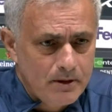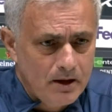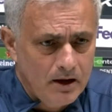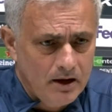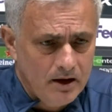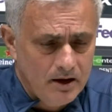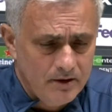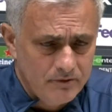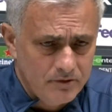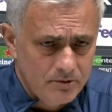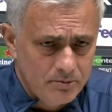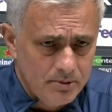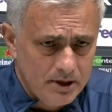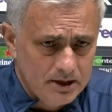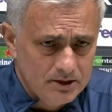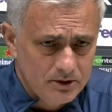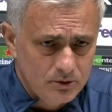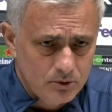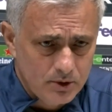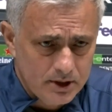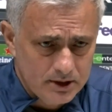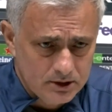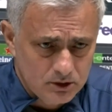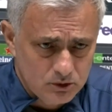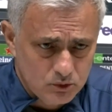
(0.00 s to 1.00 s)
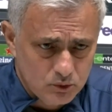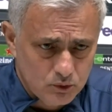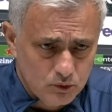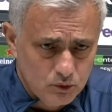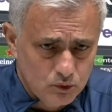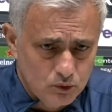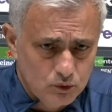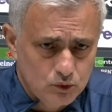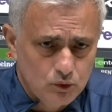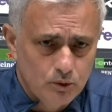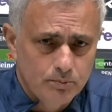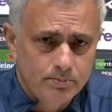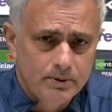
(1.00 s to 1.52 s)
everybody ready
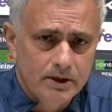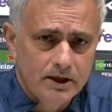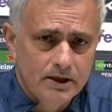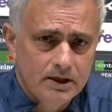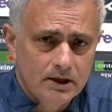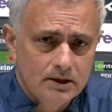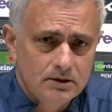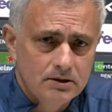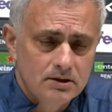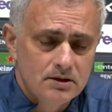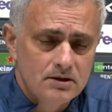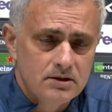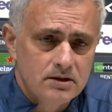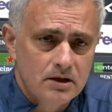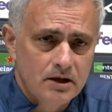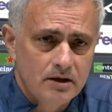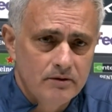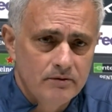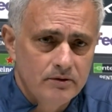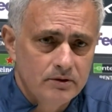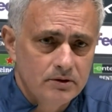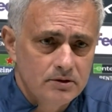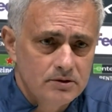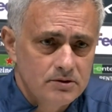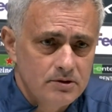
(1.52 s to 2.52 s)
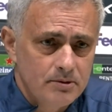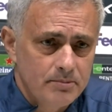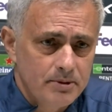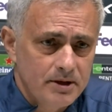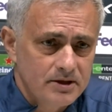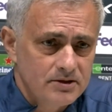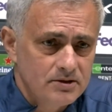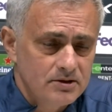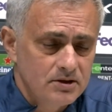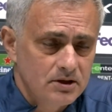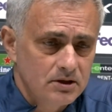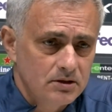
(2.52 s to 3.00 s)
to to play at this level is the best